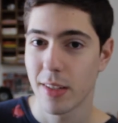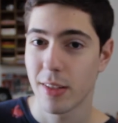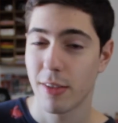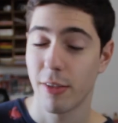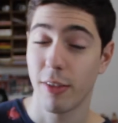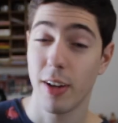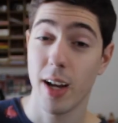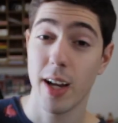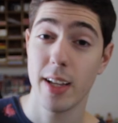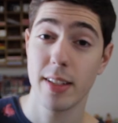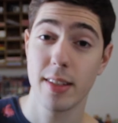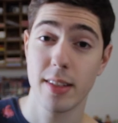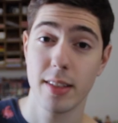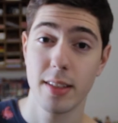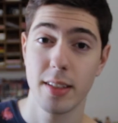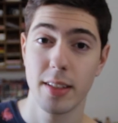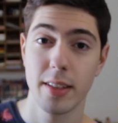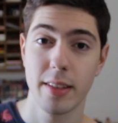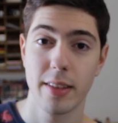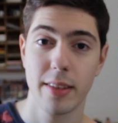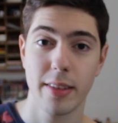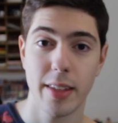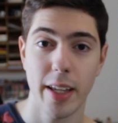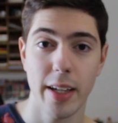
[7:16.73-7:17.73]
So guys,
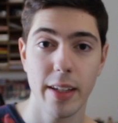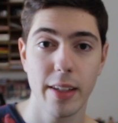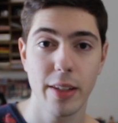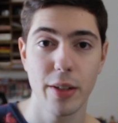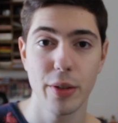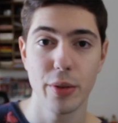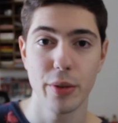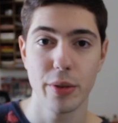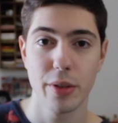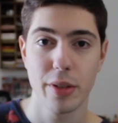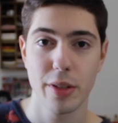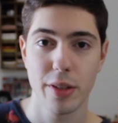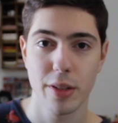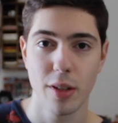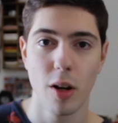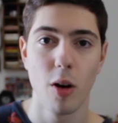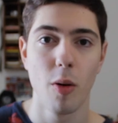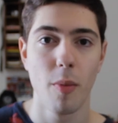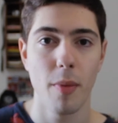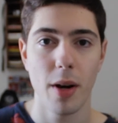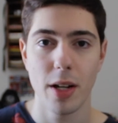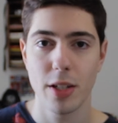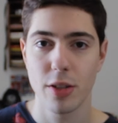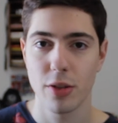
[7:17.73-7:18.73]
thank you
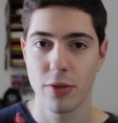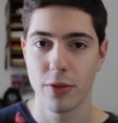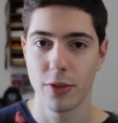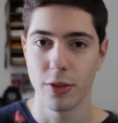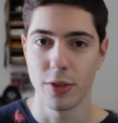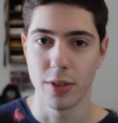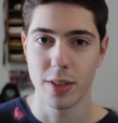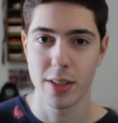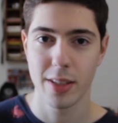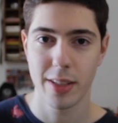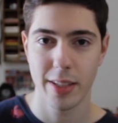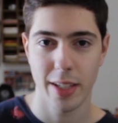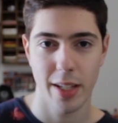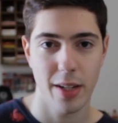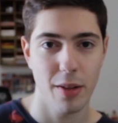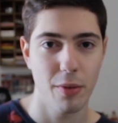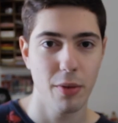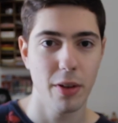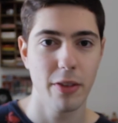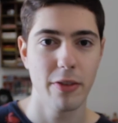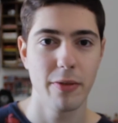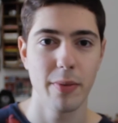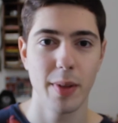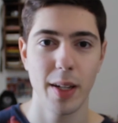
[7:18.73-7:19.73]
so much for
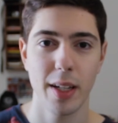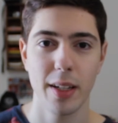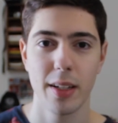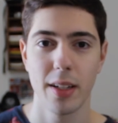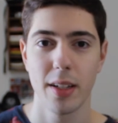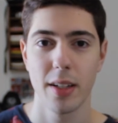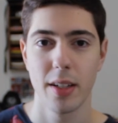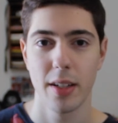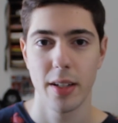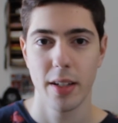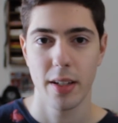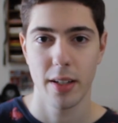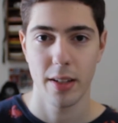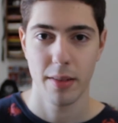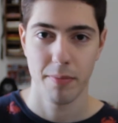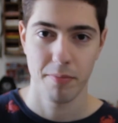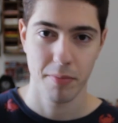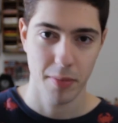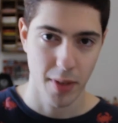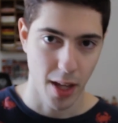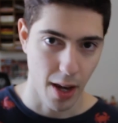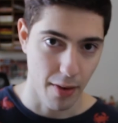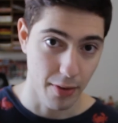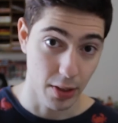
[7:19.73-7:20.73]
sitting with me,
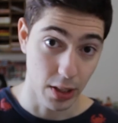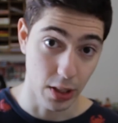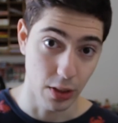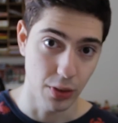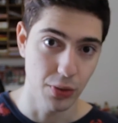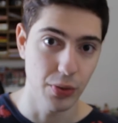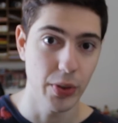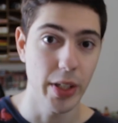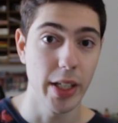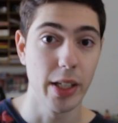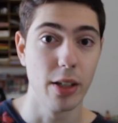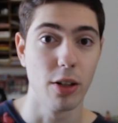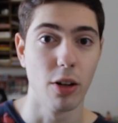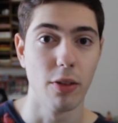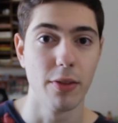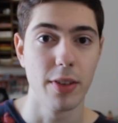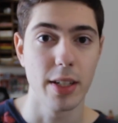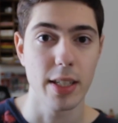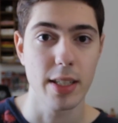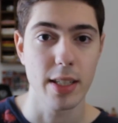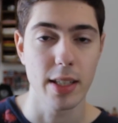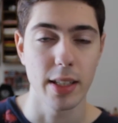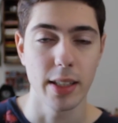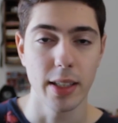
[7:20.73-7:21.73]
having a drink.
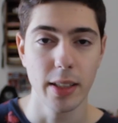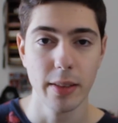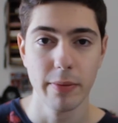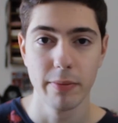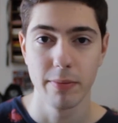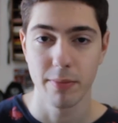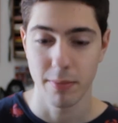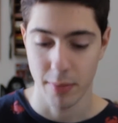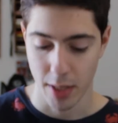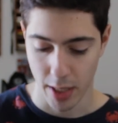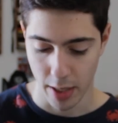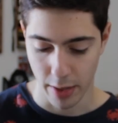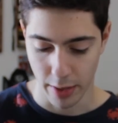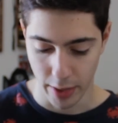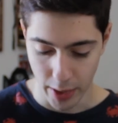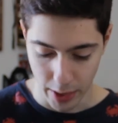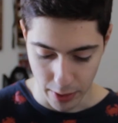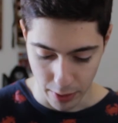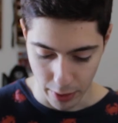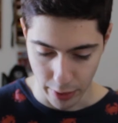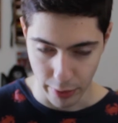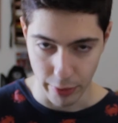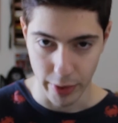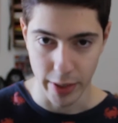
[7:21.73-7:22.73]
Obviously,
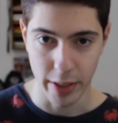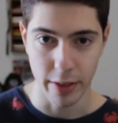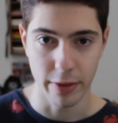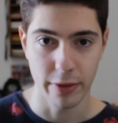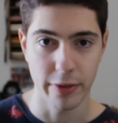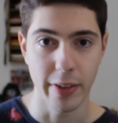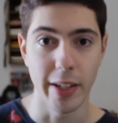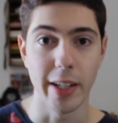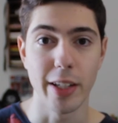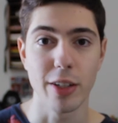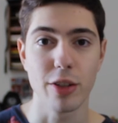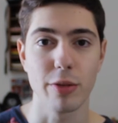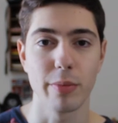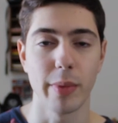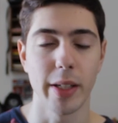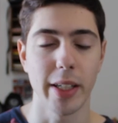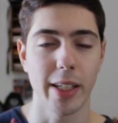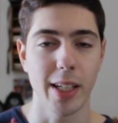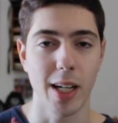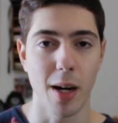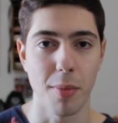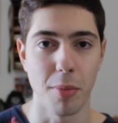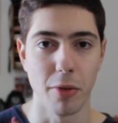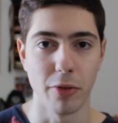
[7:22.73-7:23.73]
I already finished my
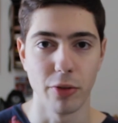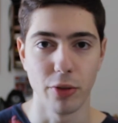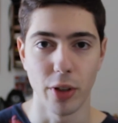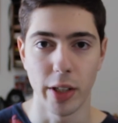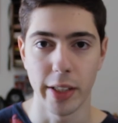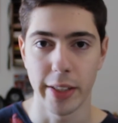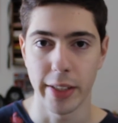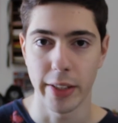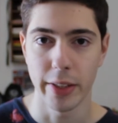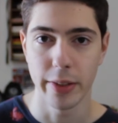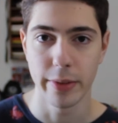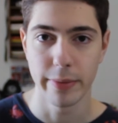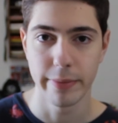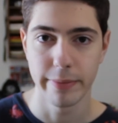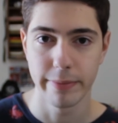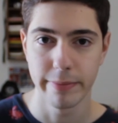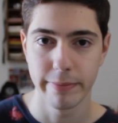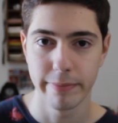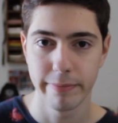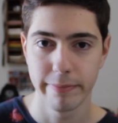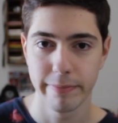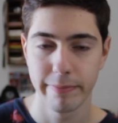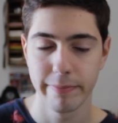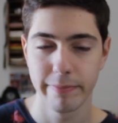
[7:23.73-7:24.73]
cup of water,
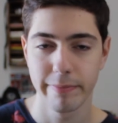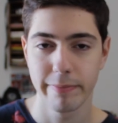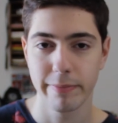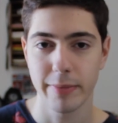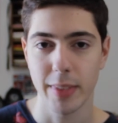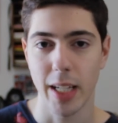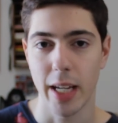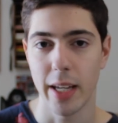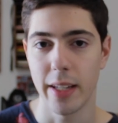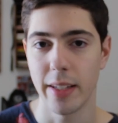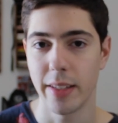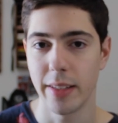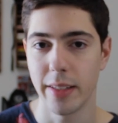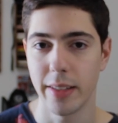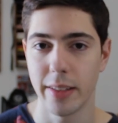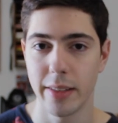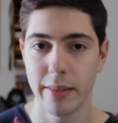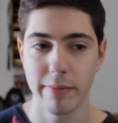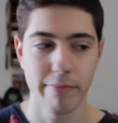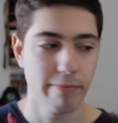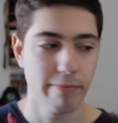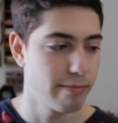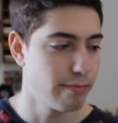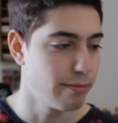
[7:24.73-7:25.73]
and
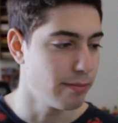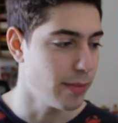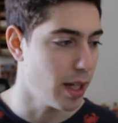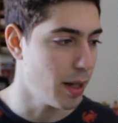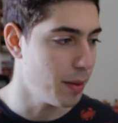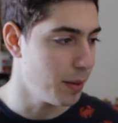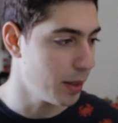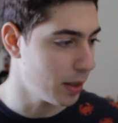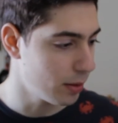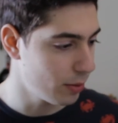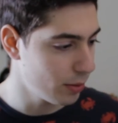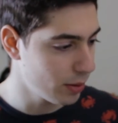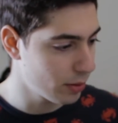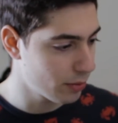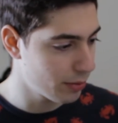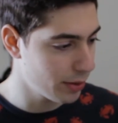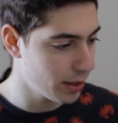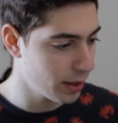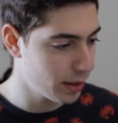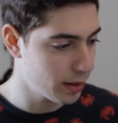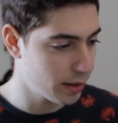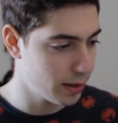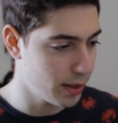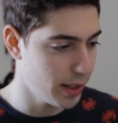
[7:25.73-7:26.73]
maybe I will
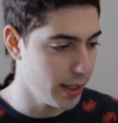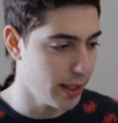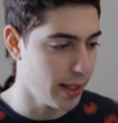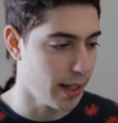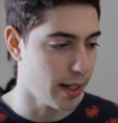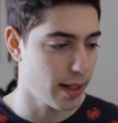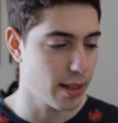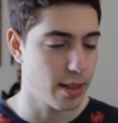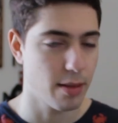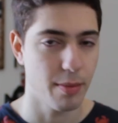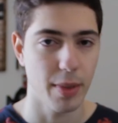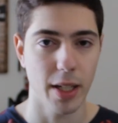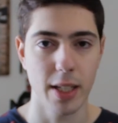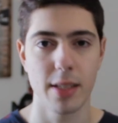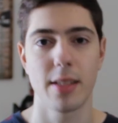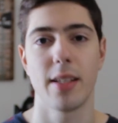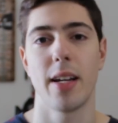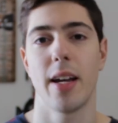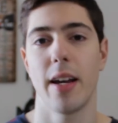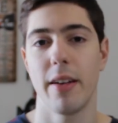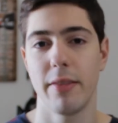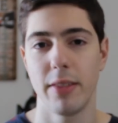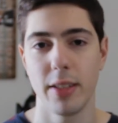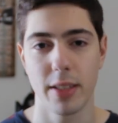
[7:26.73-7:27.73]
drink tea next because
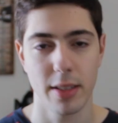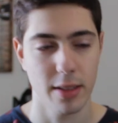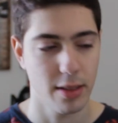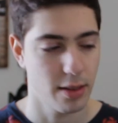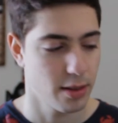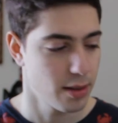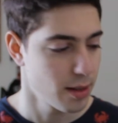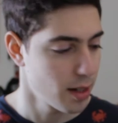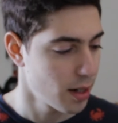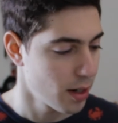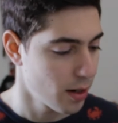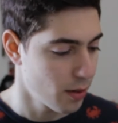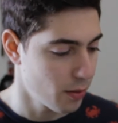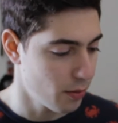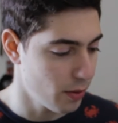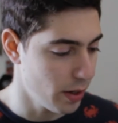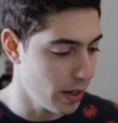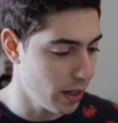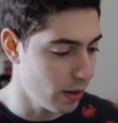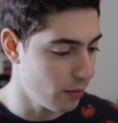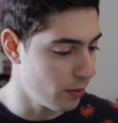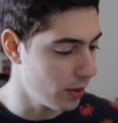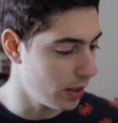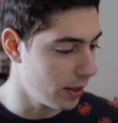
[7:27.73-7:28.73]
I have this
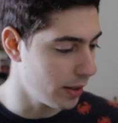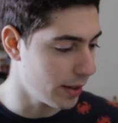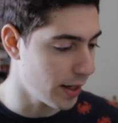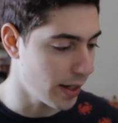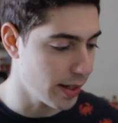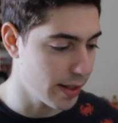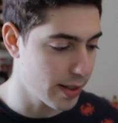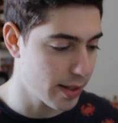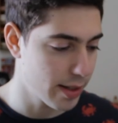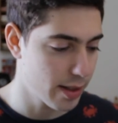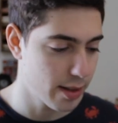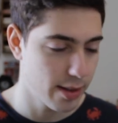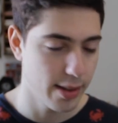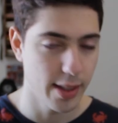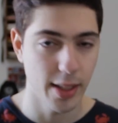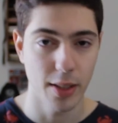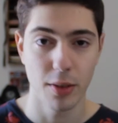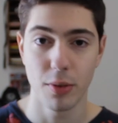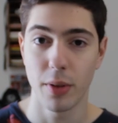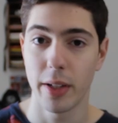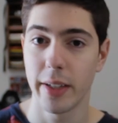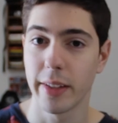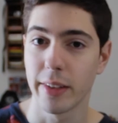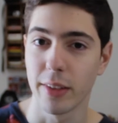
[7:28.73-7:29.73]
really nice
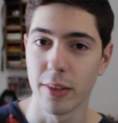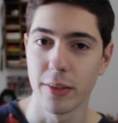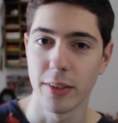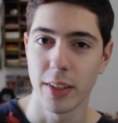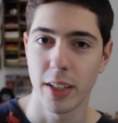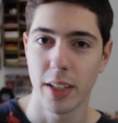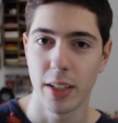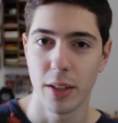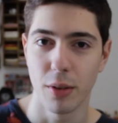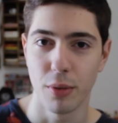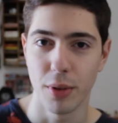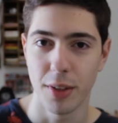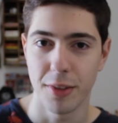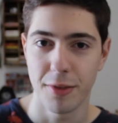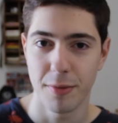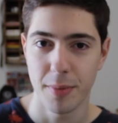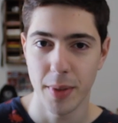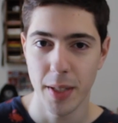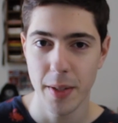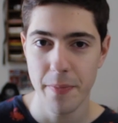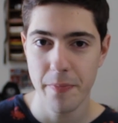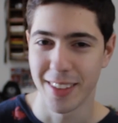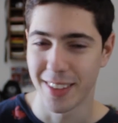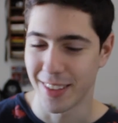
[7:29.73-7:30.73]
tea right over here with
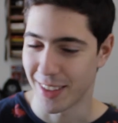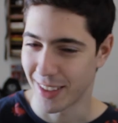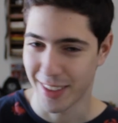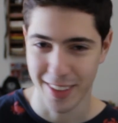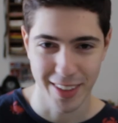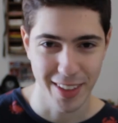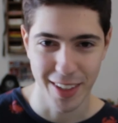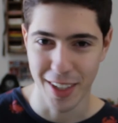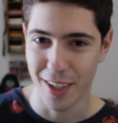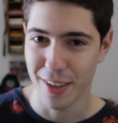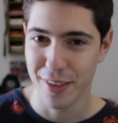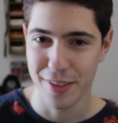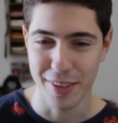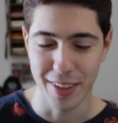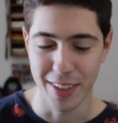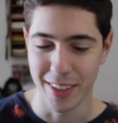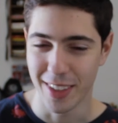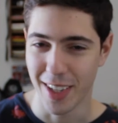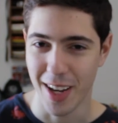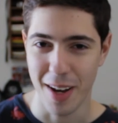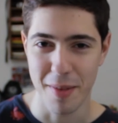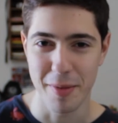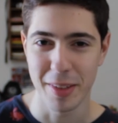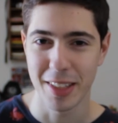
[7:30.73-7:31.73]
me. Not
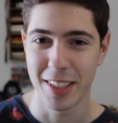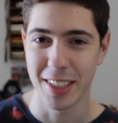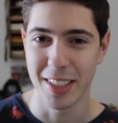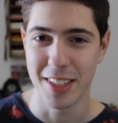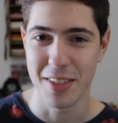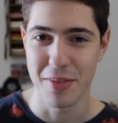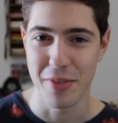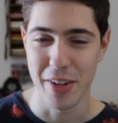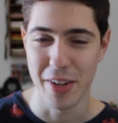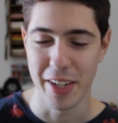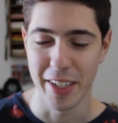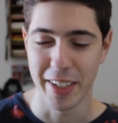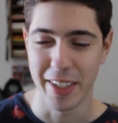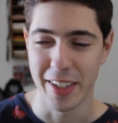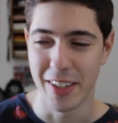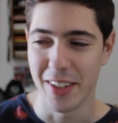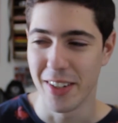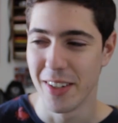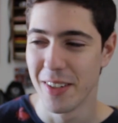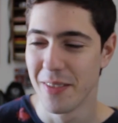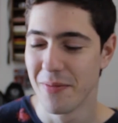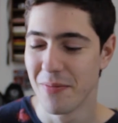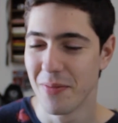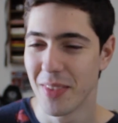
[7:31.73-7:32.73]
coffee, I'm a tea
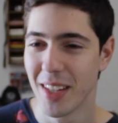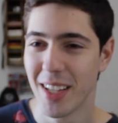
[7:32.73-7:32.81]
drinker.